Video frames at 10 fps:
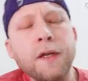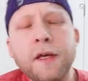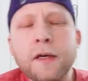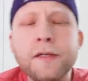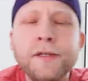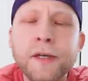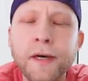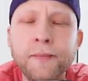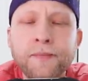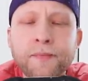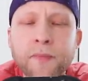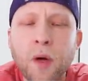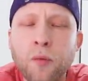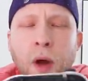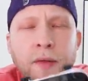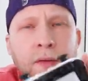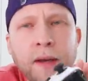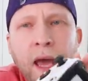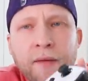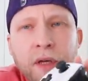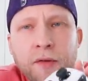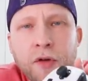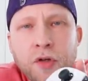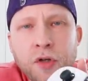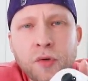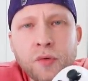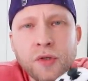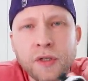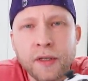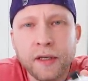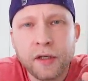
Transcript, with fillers: idea is, rather than having to use,